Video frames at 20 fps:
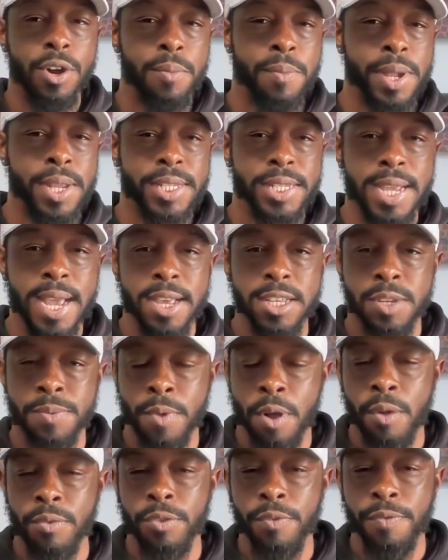Mincey has some
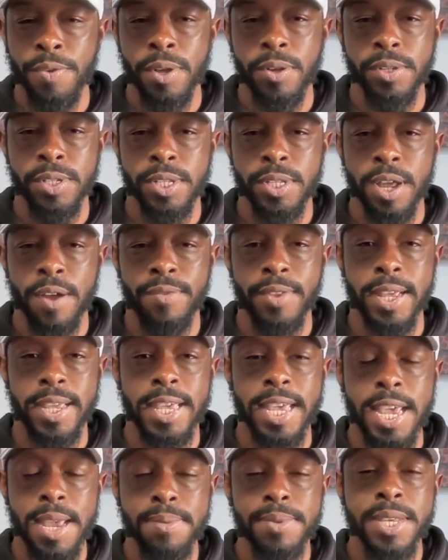off the field stuff that
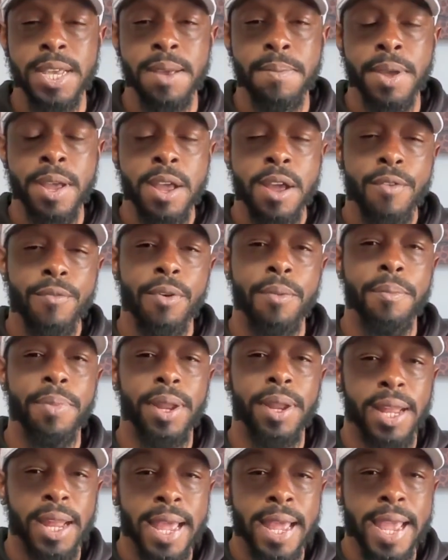keeps him from
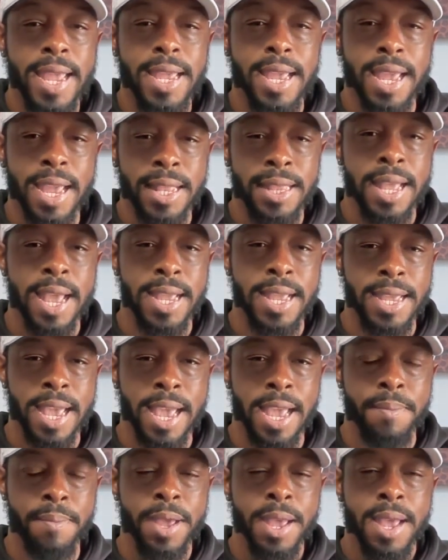playing in that
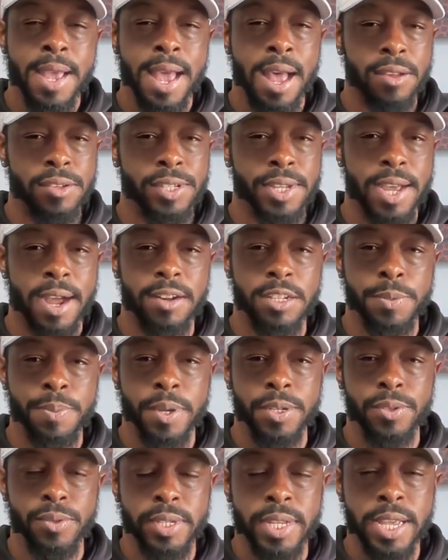game outside of
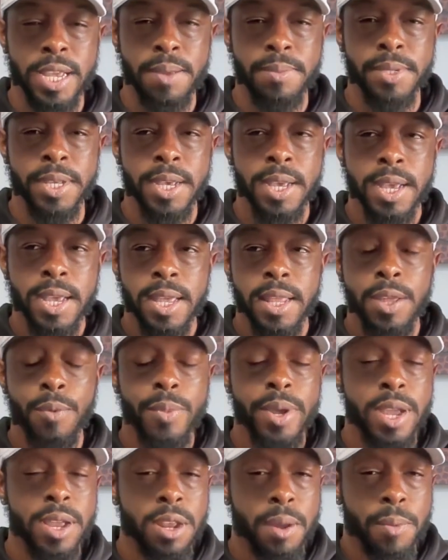special teams. And then
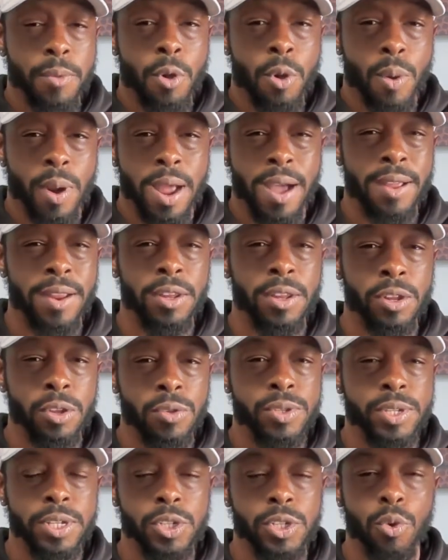we end up going out and
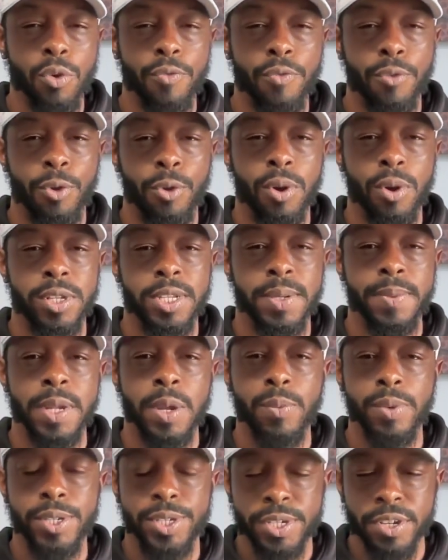losing to a Florida team
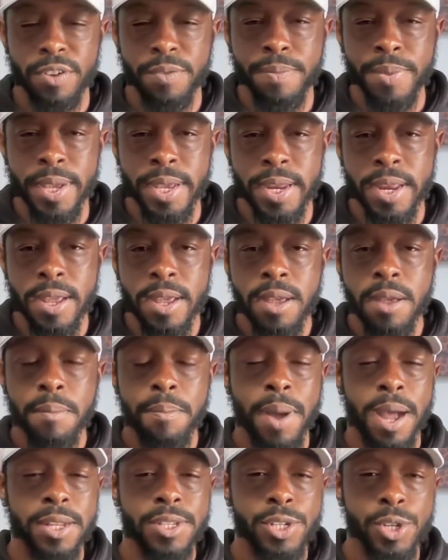that we should have beat
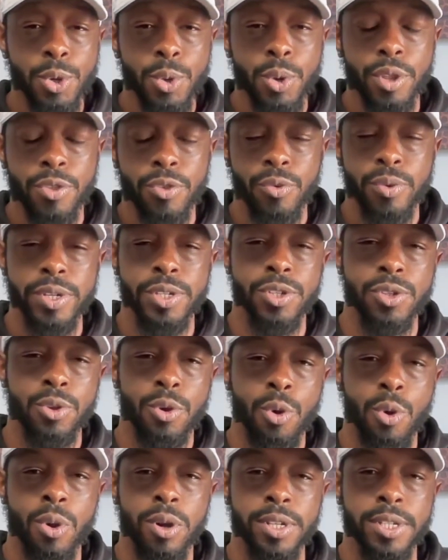by two to three
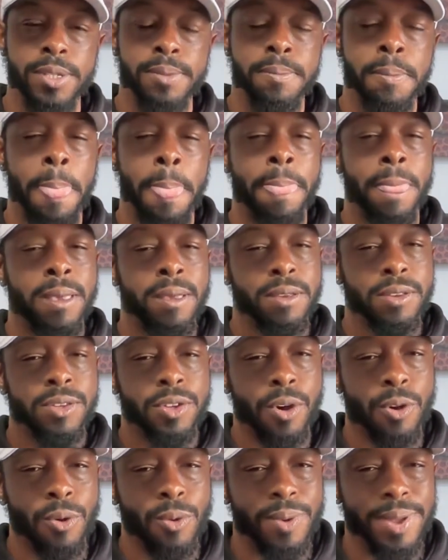scores.
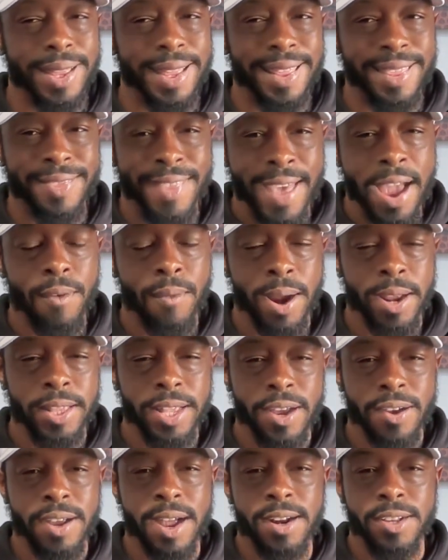So that right
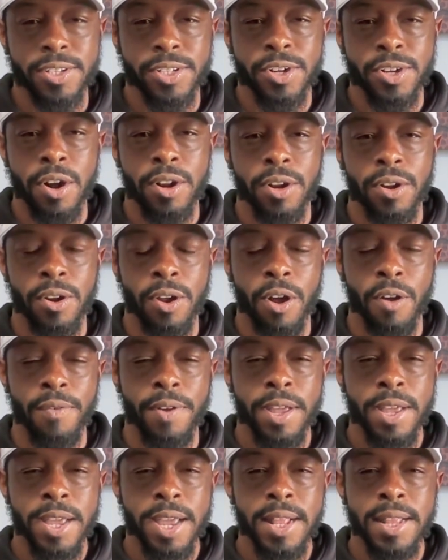there kind of started it off.
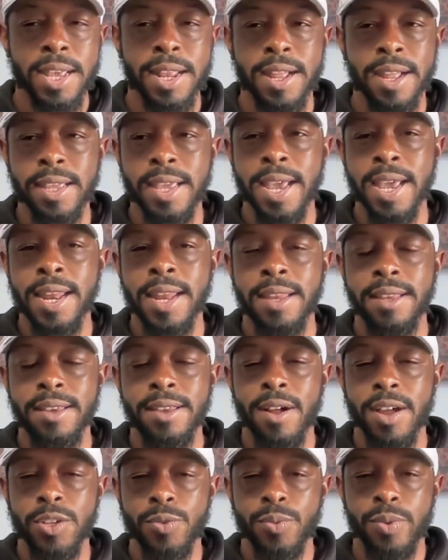And then again, you
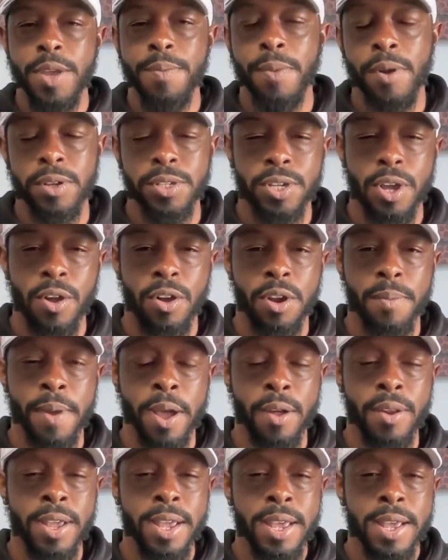know, as we keep on talking
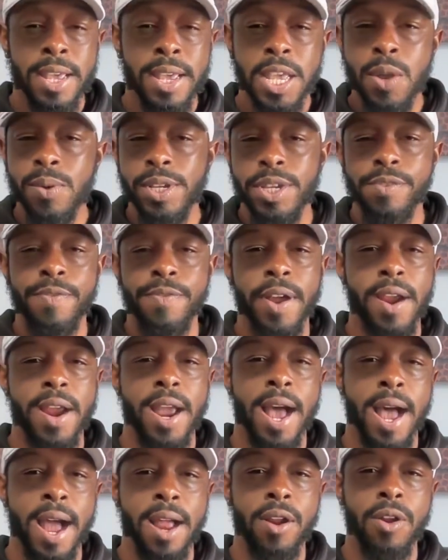about, he was just
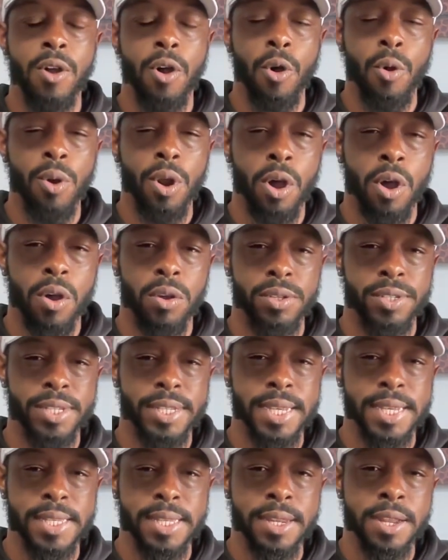very hot and cold all
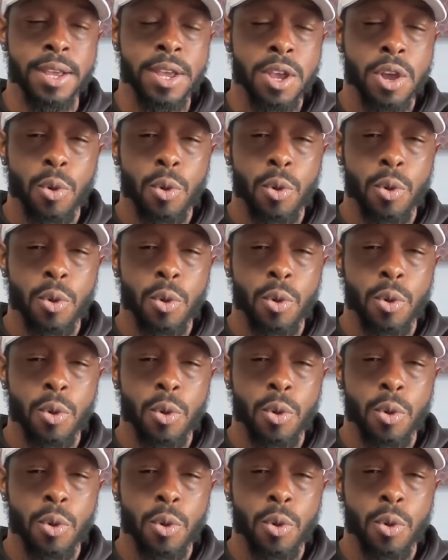season.